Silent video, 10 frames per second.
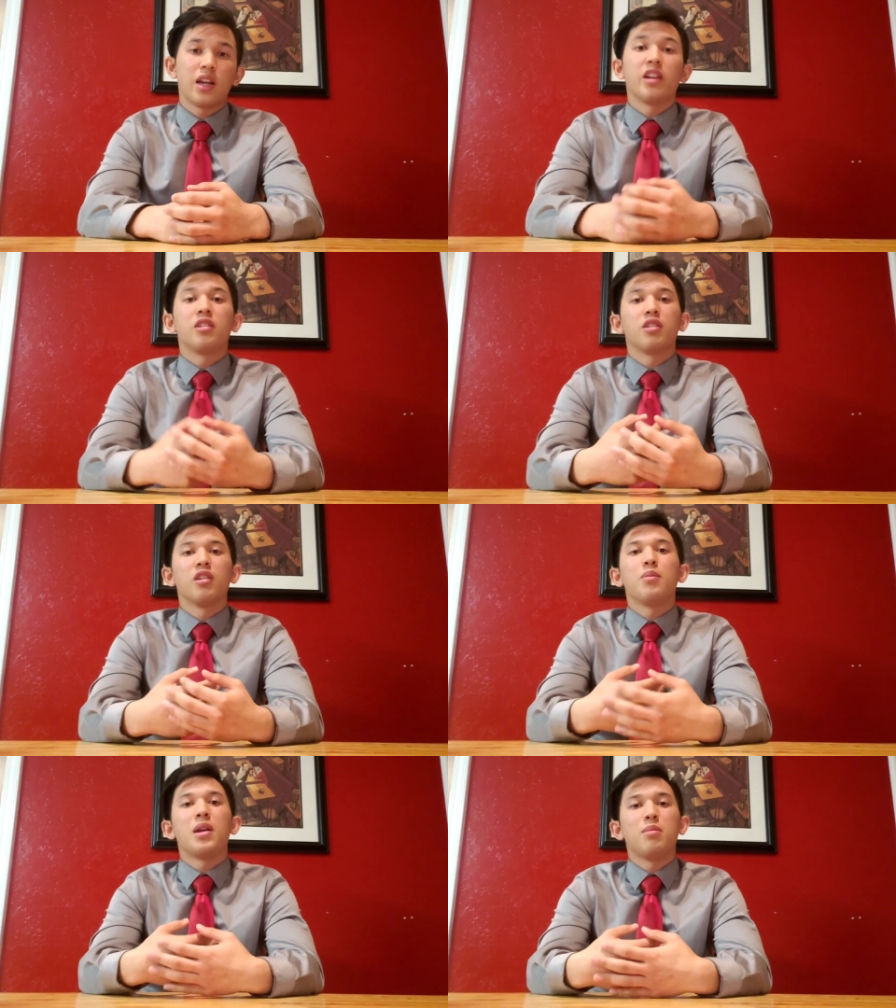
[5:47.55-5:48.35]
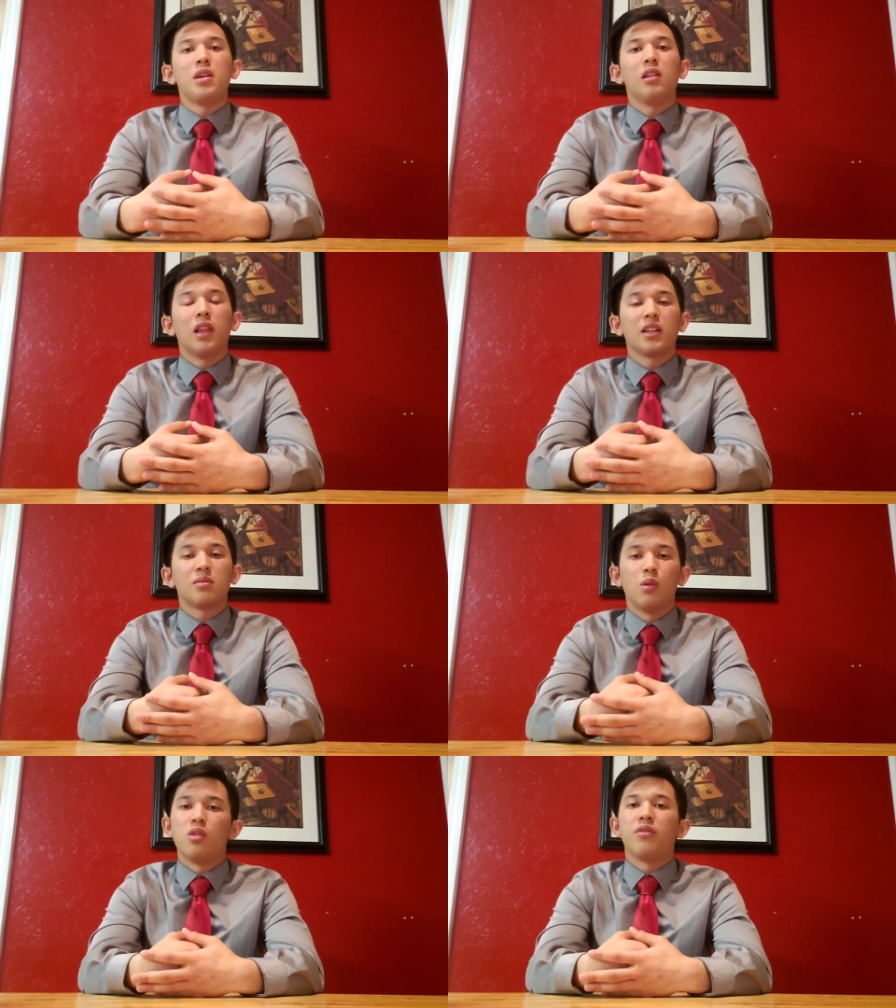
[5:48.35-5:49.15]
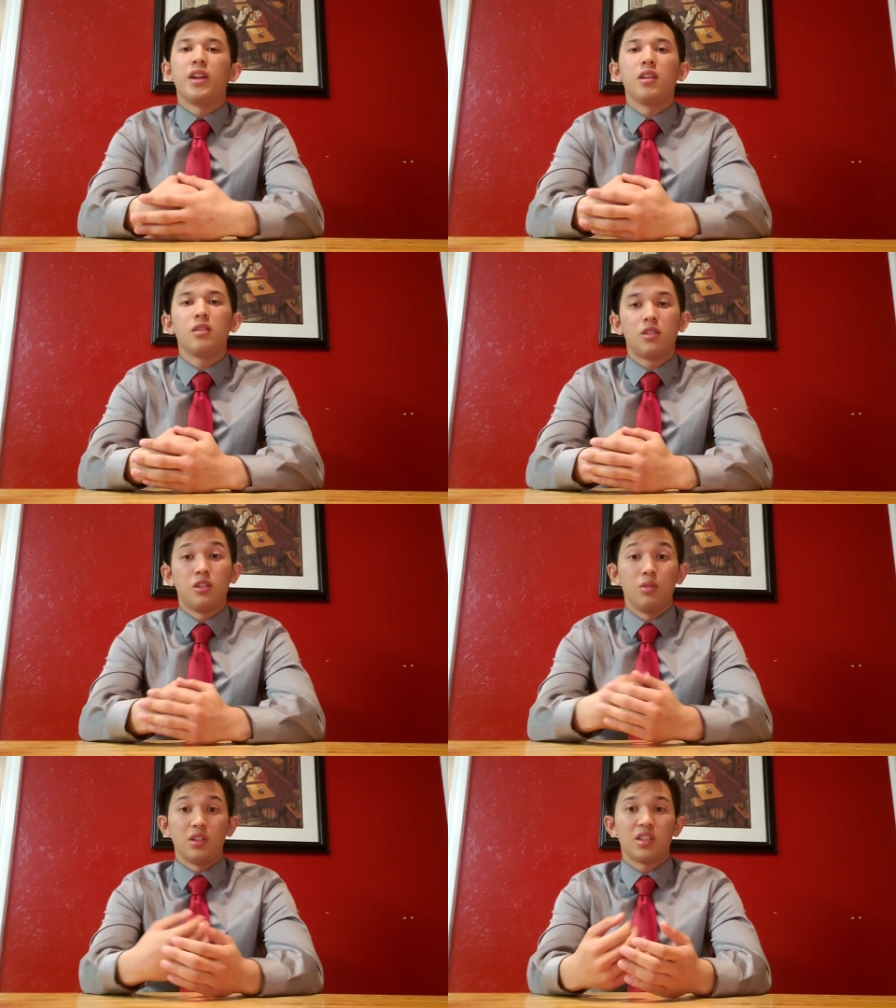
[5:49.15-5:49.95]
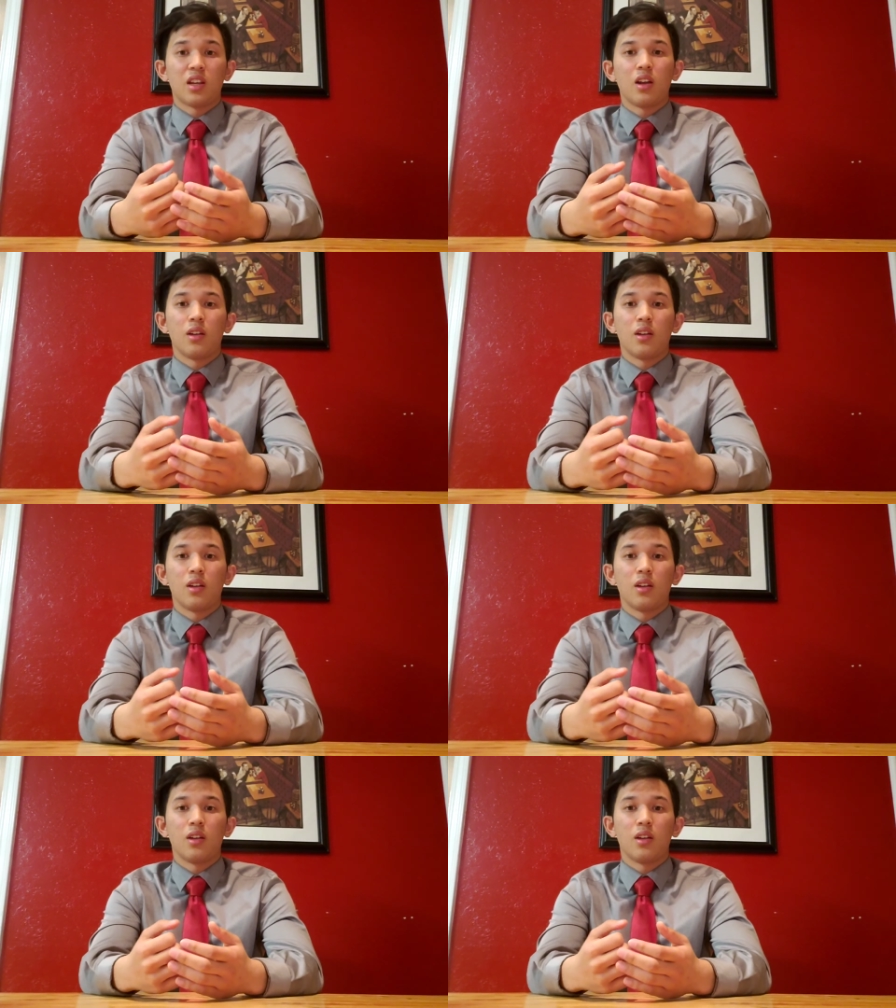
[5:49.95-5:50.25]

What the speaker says: and in turn, it made me less motivated to do this,